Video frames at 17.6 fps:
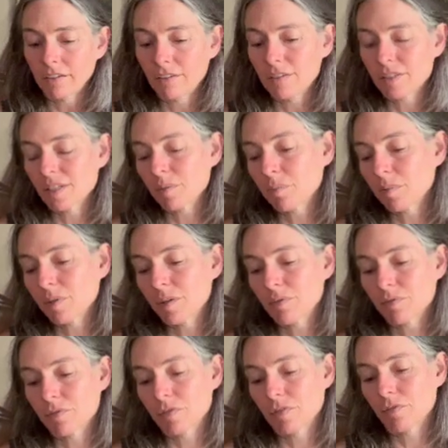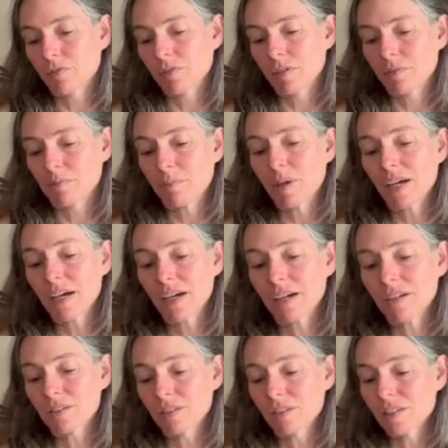you separate for the front and
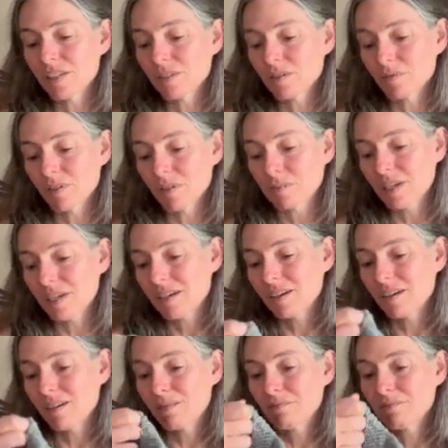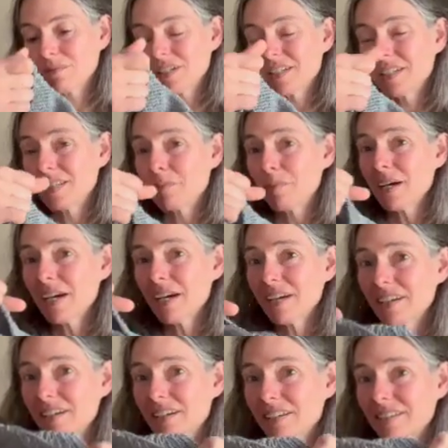back. So that's where I'm at now. I did the
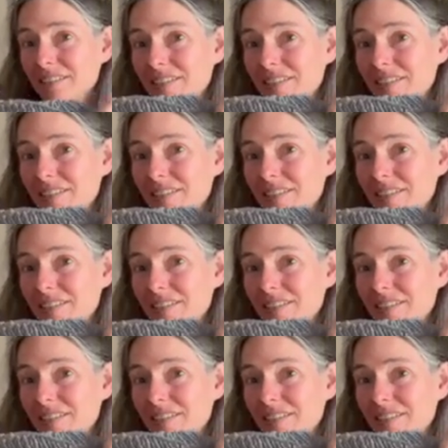back